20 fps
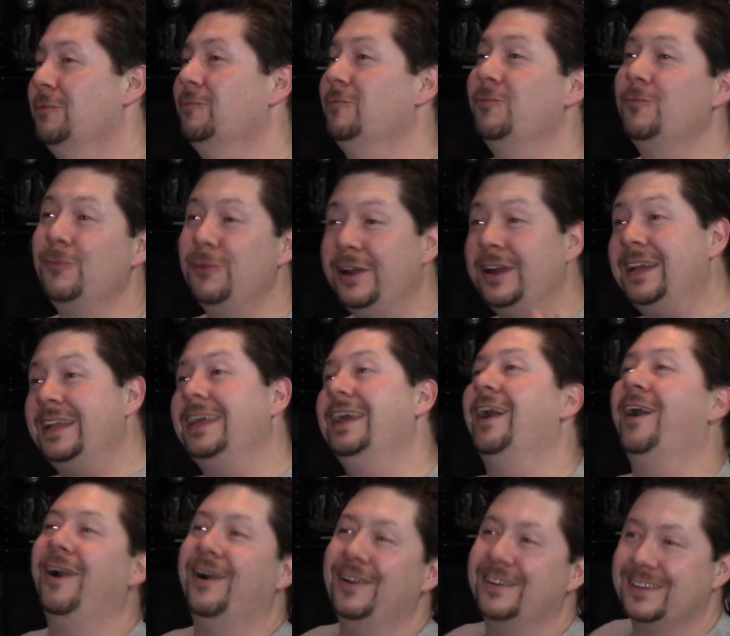
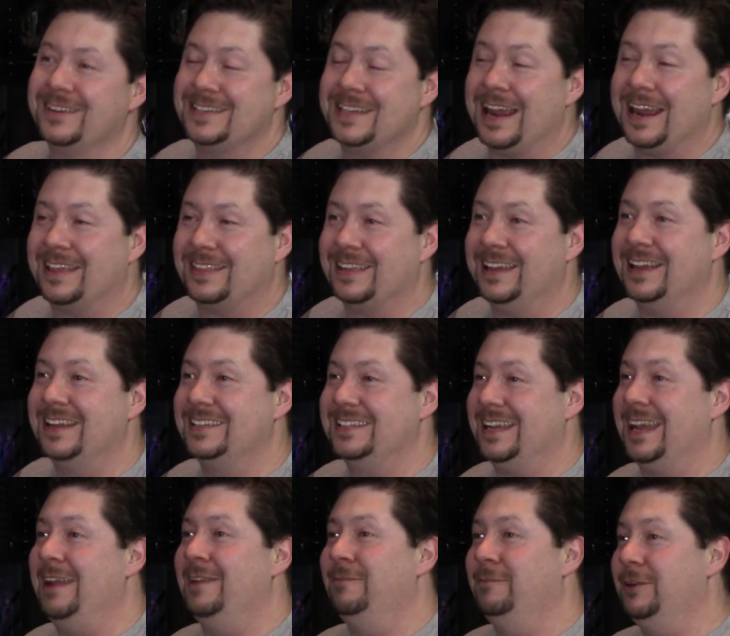really hard to take things
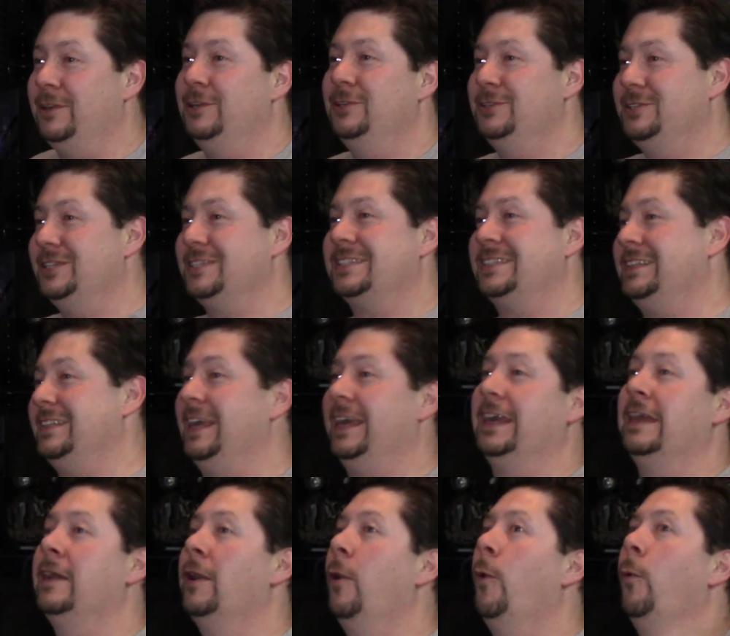in when you just
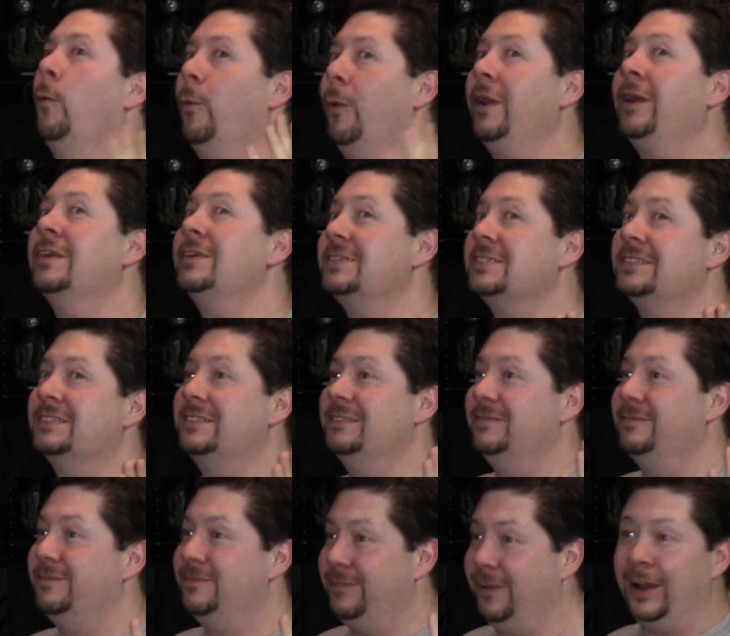like, where's the
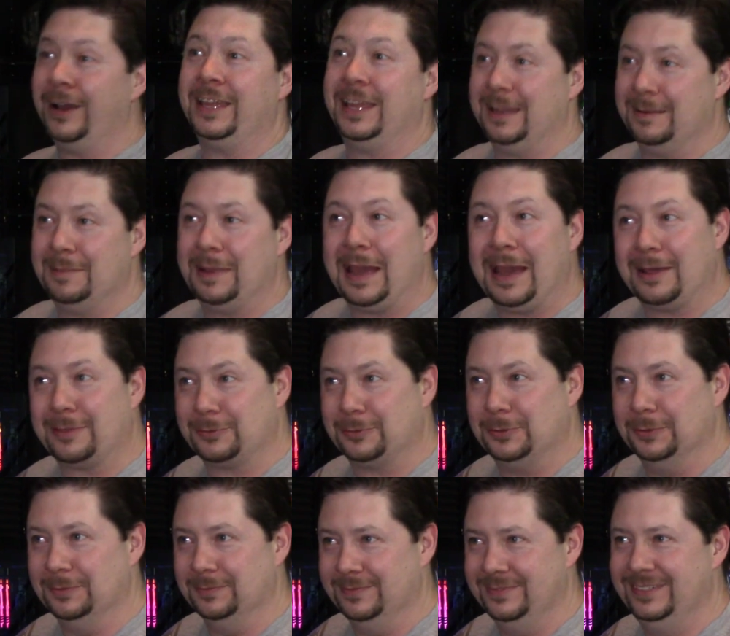fucking
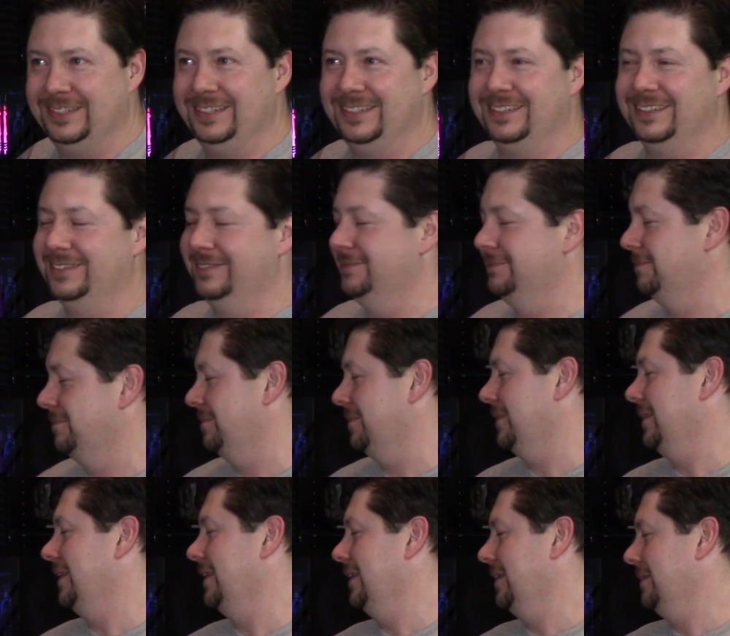bathroom? Yeah, you know? But it
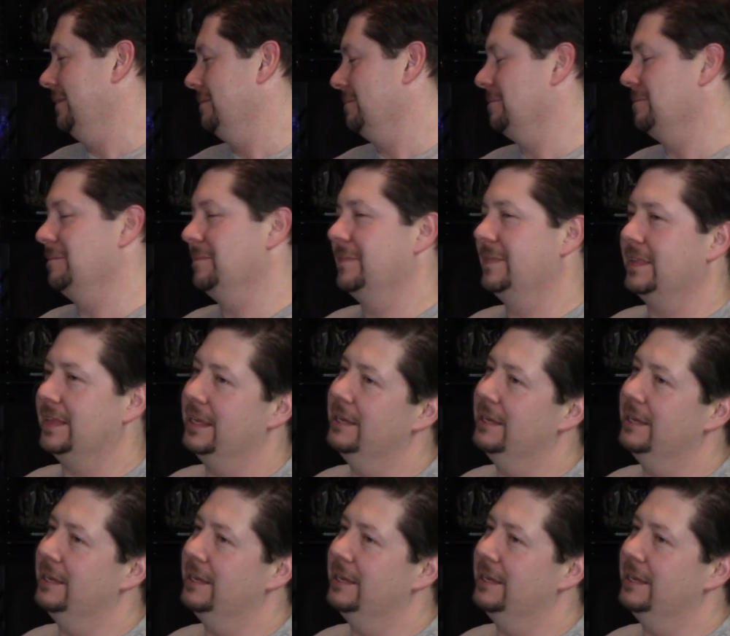was so nice.